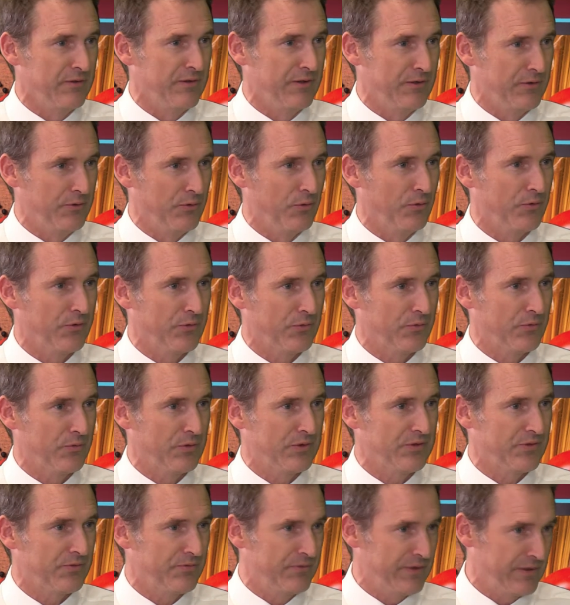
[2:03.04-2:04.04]
the
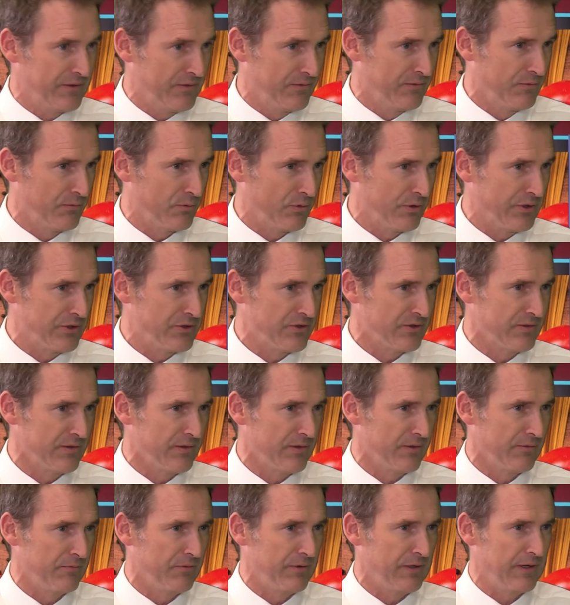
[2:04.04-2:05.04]
northwest region
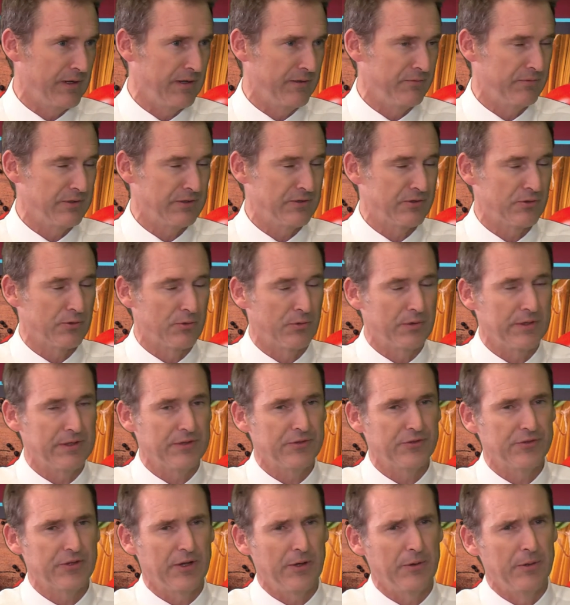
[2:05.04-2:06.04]
of Victoria.
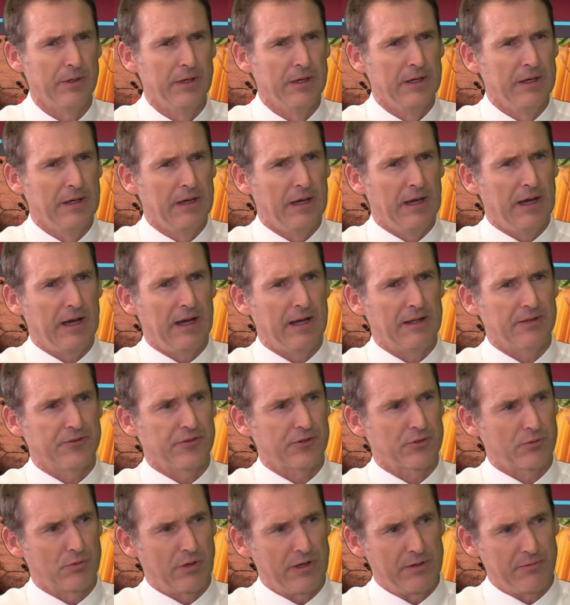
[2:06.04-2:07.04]
So it's
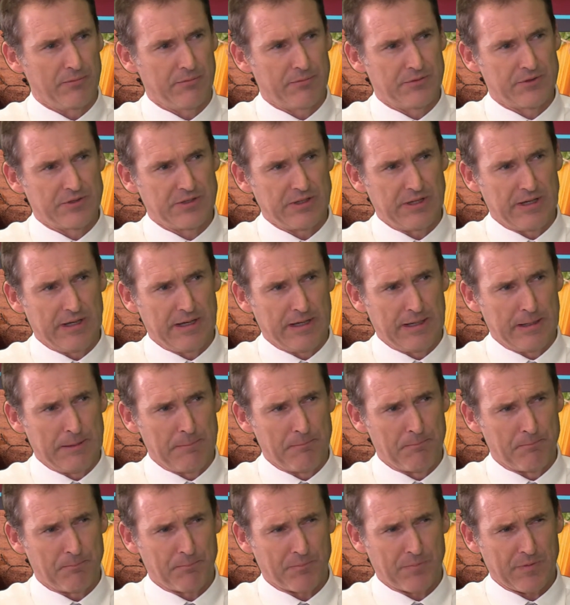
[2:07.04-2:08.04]
a great
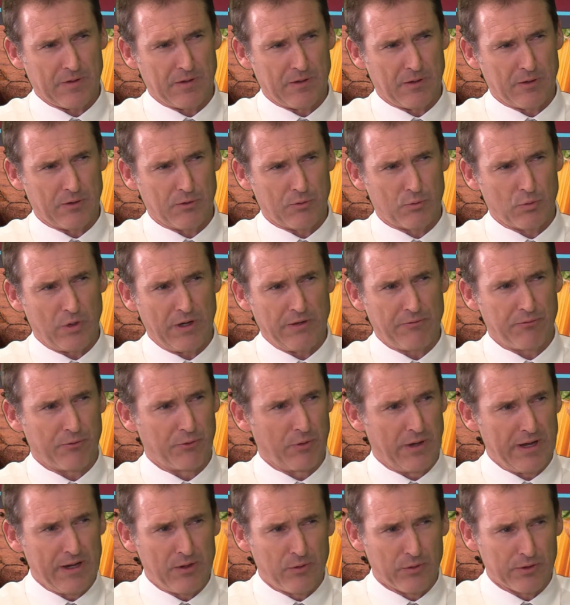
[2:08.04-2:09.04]

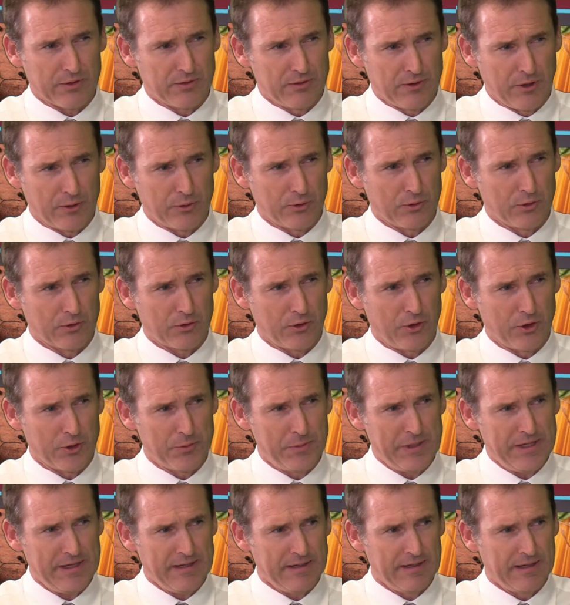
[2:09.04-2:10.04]
for our local
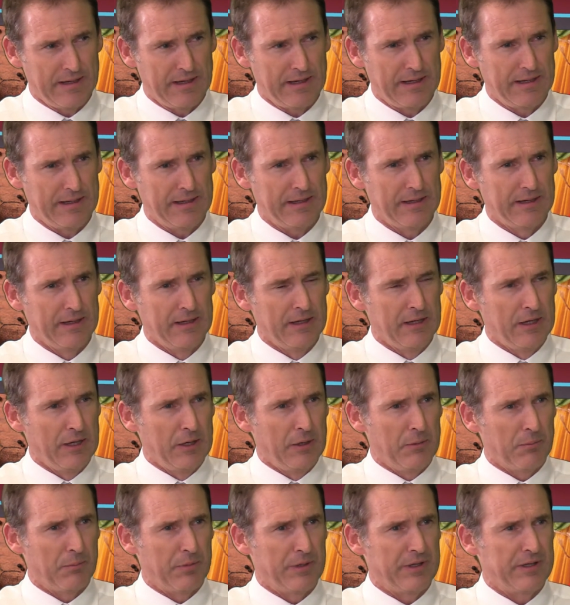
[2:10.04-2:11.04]
economy,
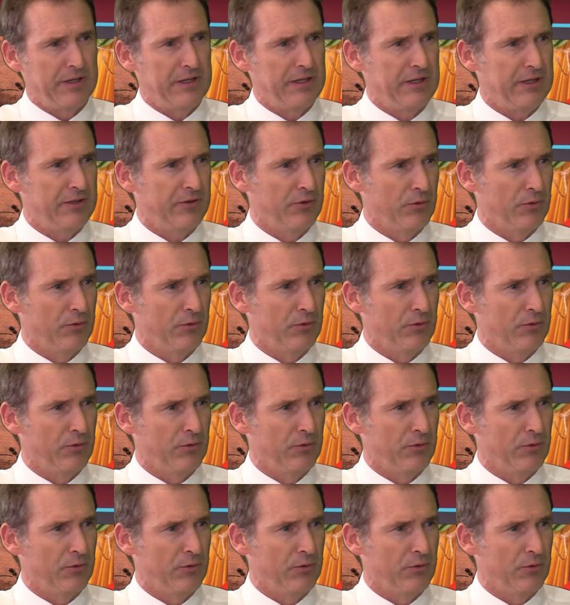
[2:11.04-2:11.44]
but it